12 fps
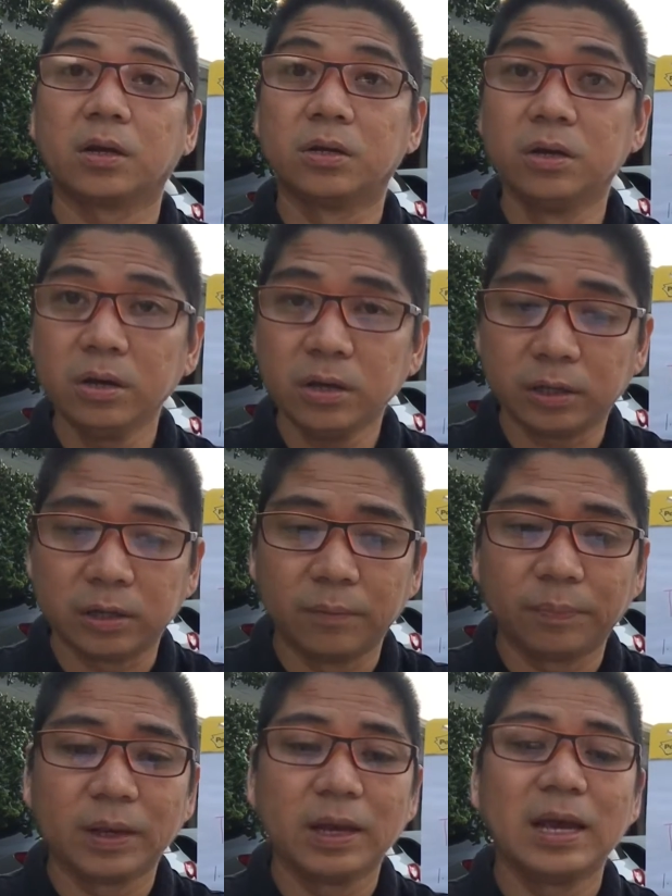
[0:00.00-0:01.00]
Good.
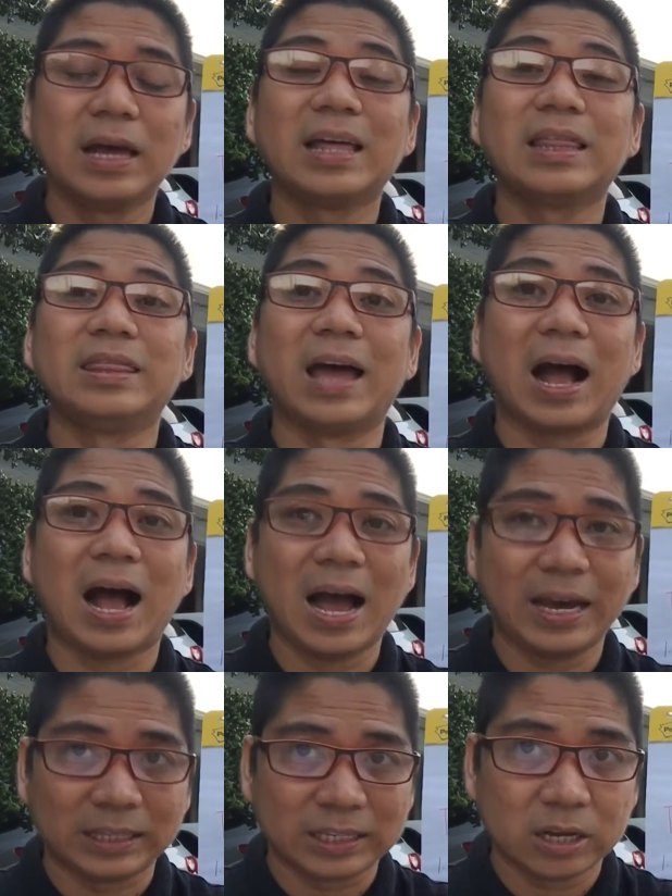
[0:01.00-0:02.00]
The
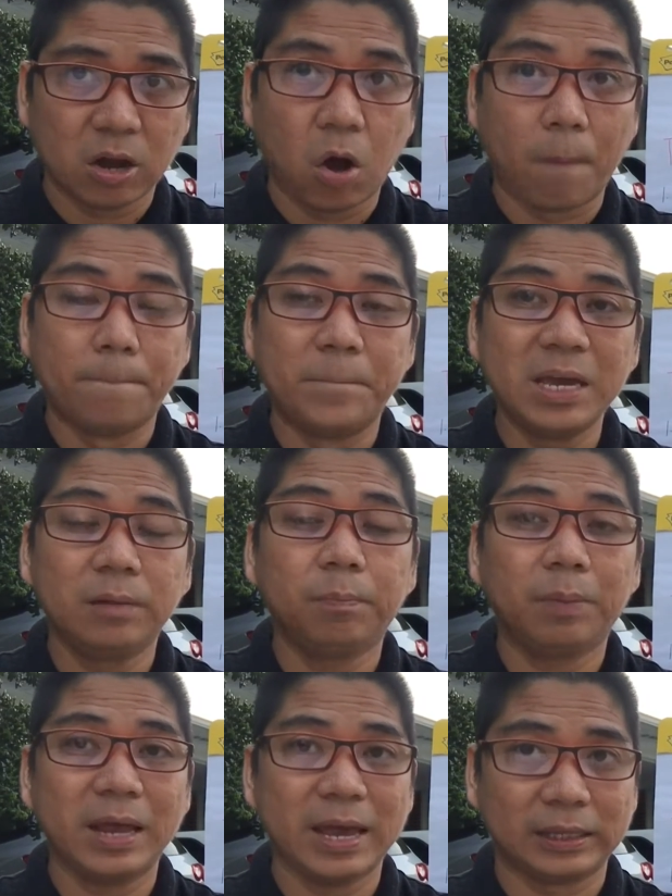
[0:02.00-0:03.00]
height of bean
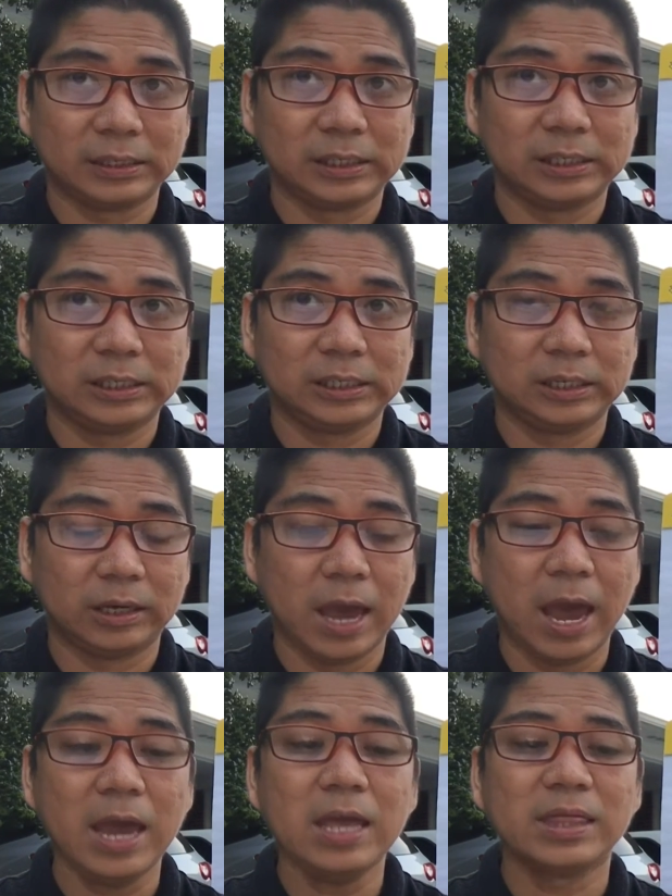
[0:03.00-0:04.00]
plants.
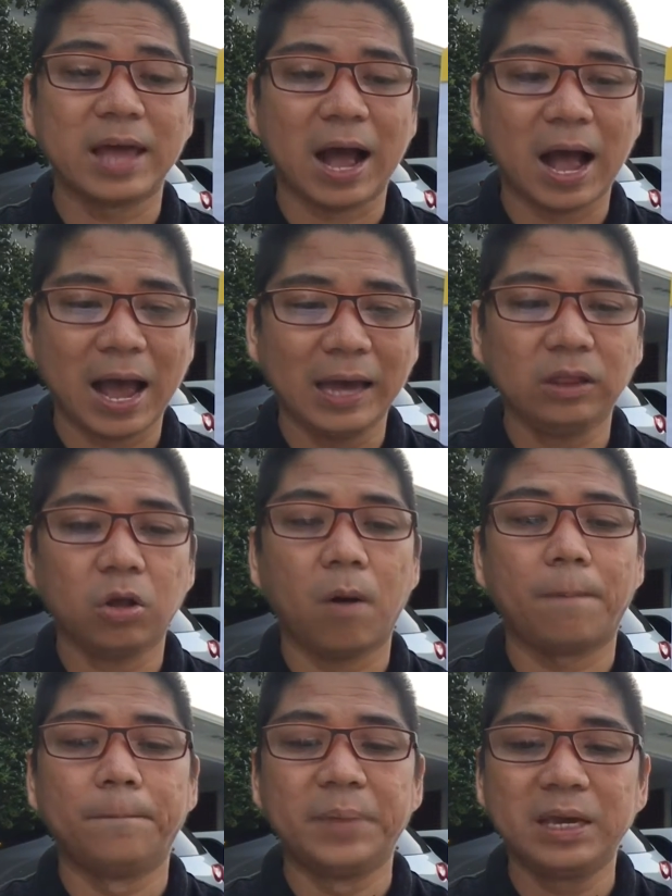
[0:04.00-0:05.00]
Okay? The height
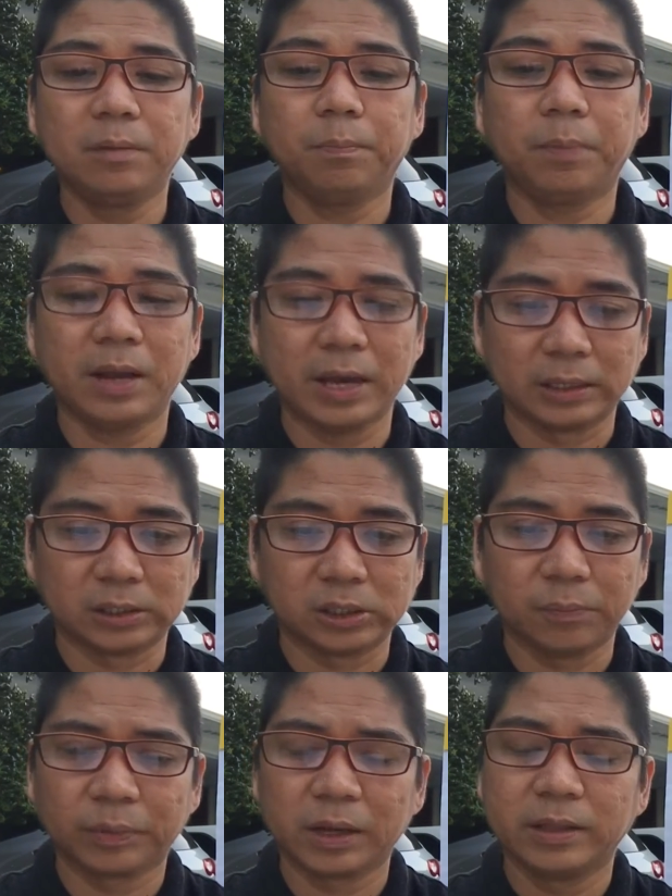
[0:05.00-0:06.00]
of bean plants.
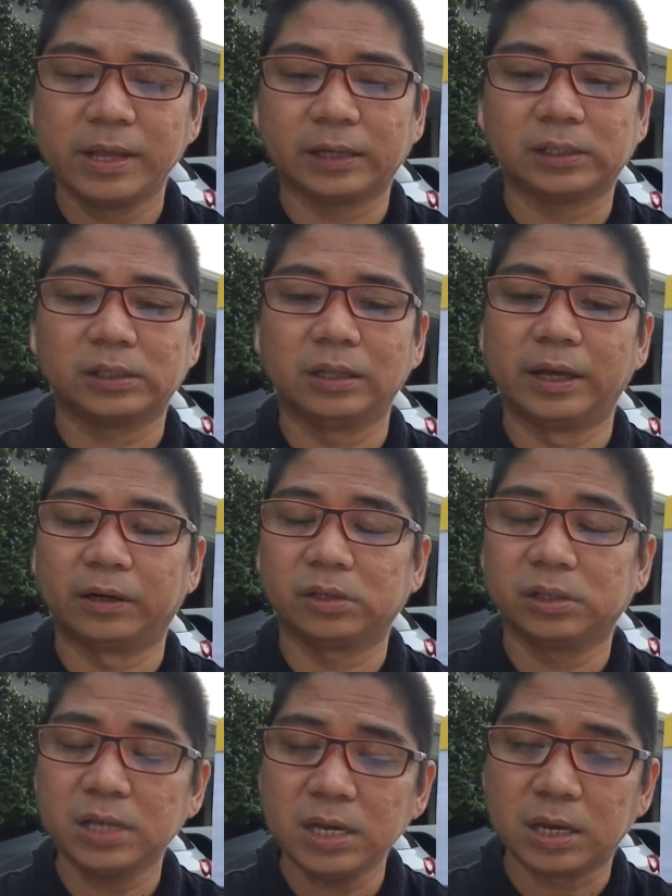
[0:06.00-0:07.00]
Next, letter
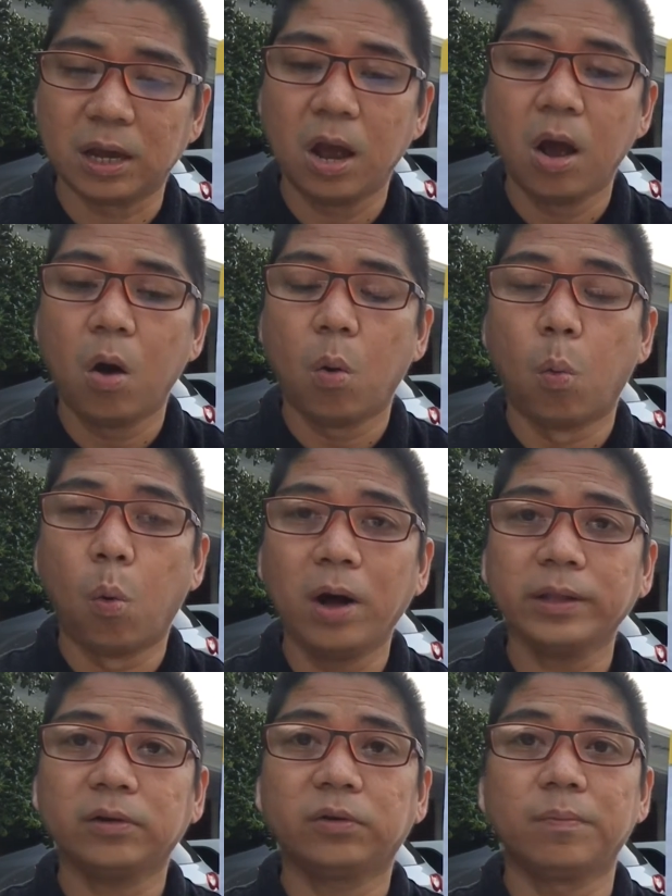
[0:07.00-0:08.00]
C.
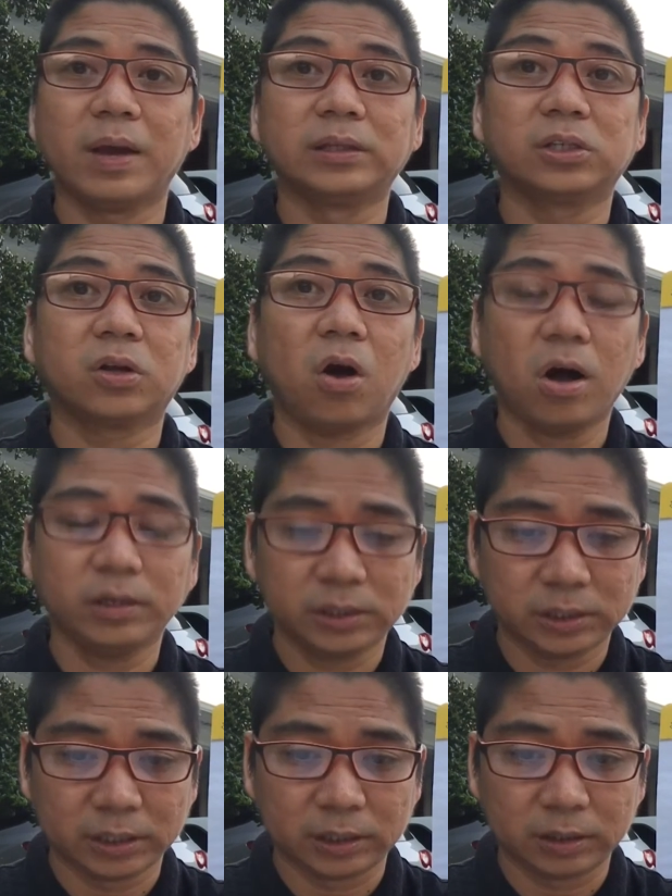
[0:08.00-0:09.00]
What remains
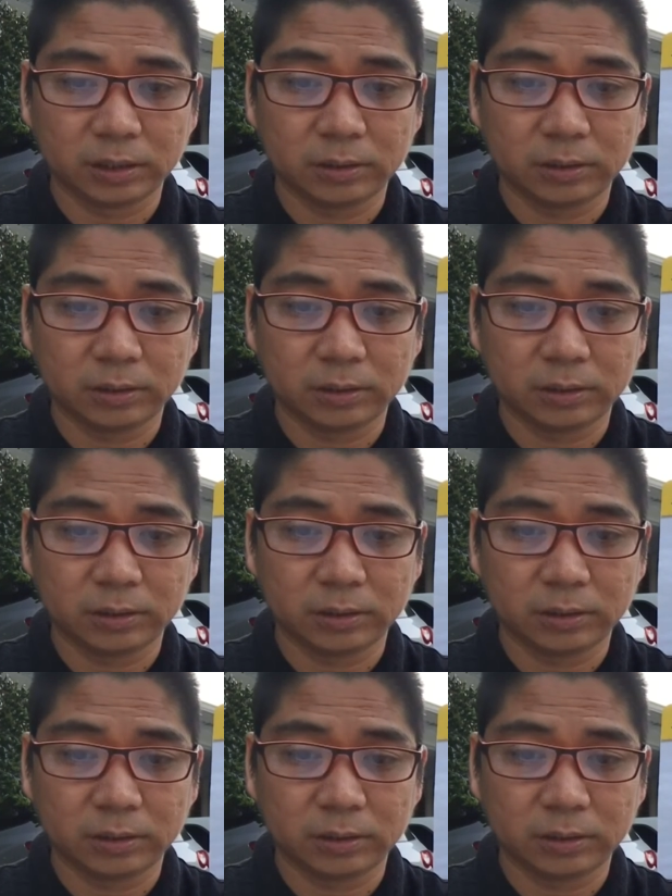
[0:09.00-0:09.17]
constant?